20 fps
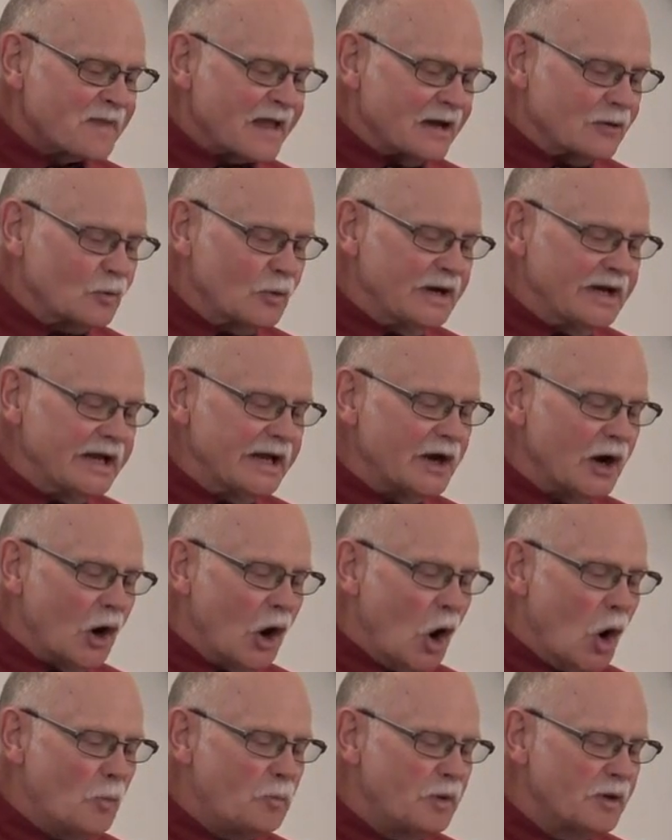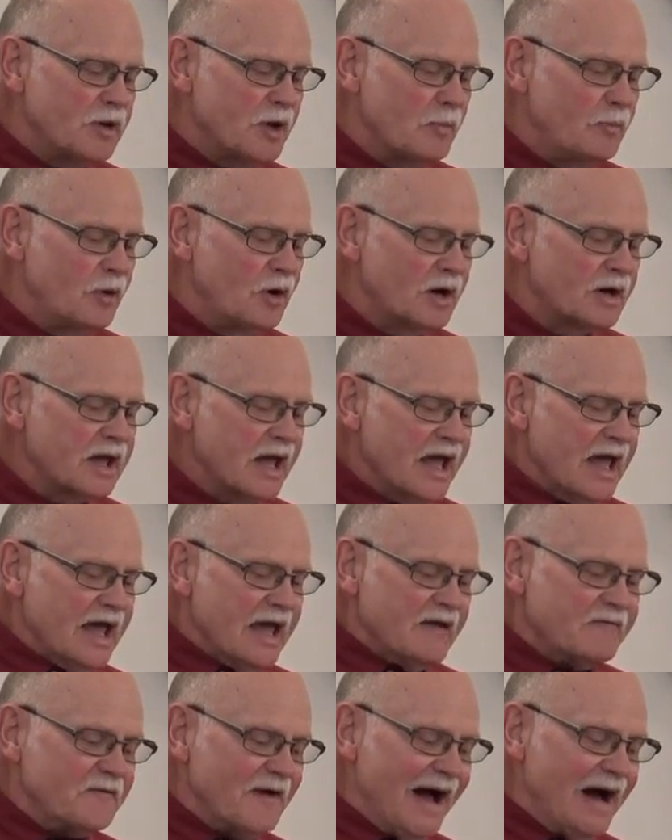And when he had opened the book,
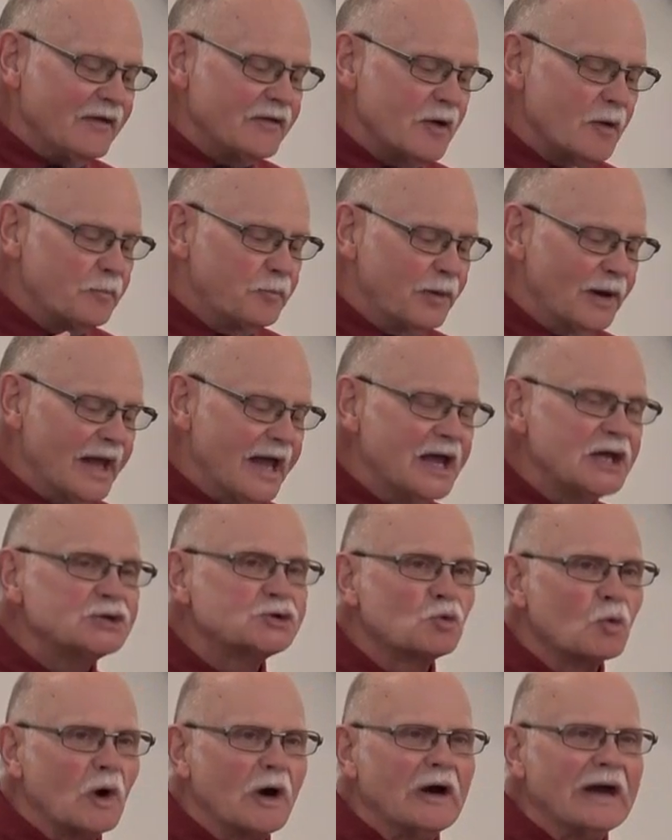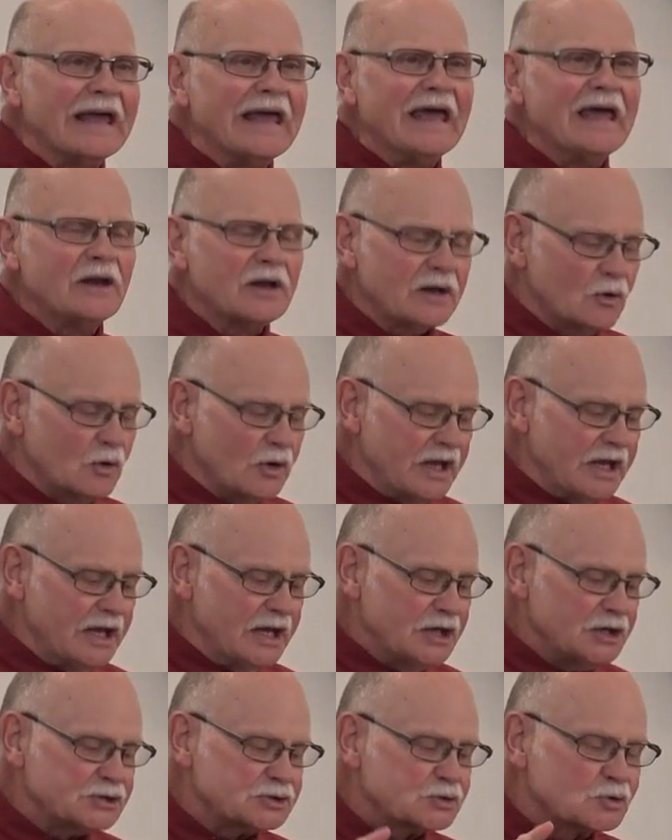he found the place where it
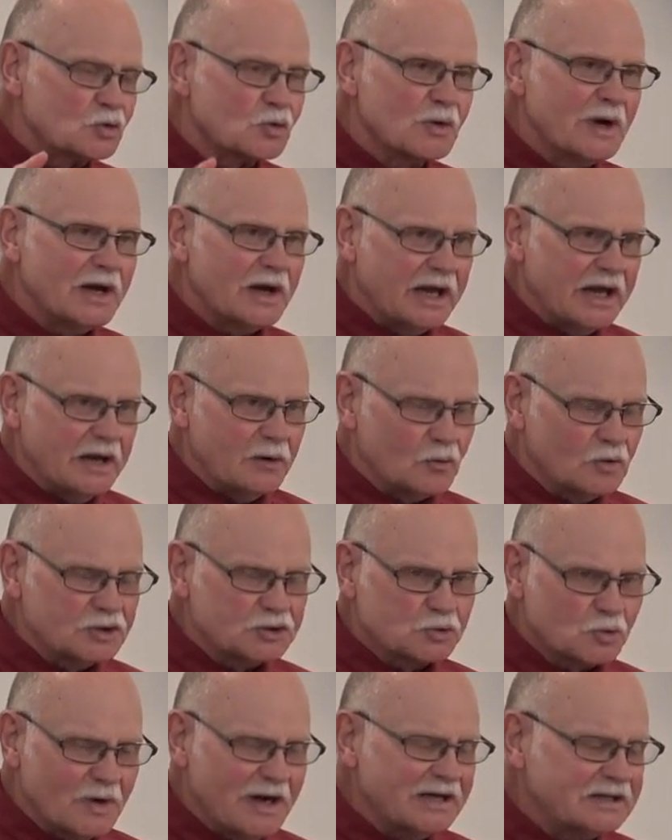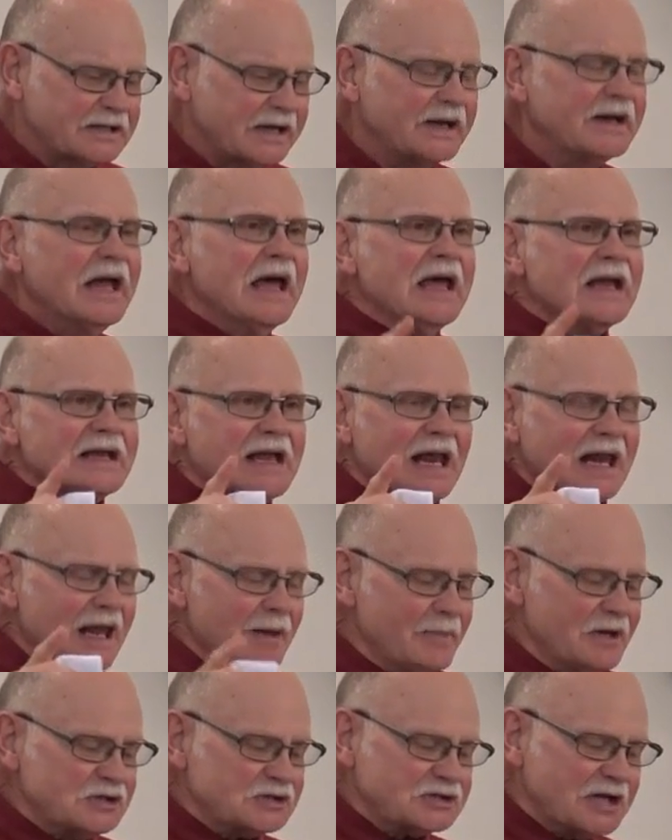is writ it was written. Now
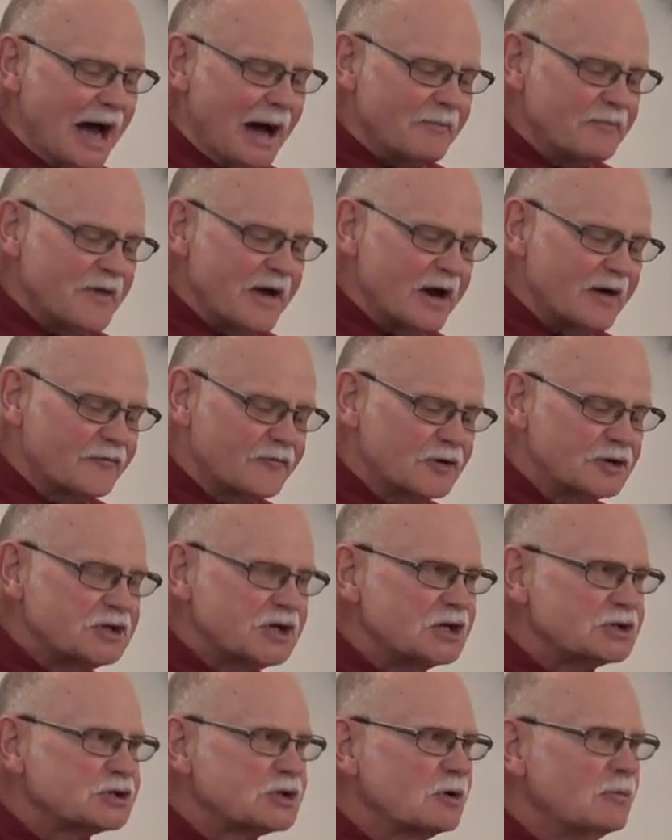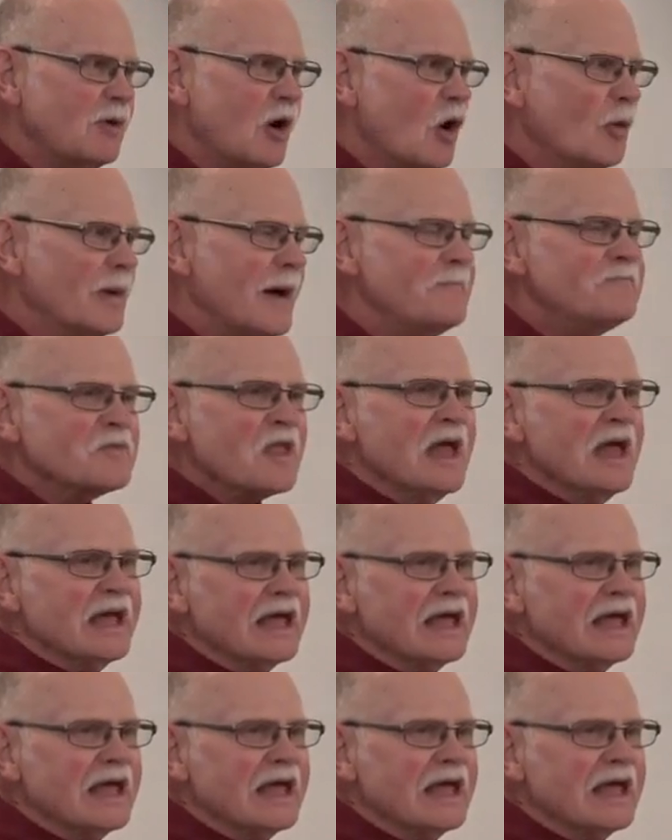let me stop there for just a moment.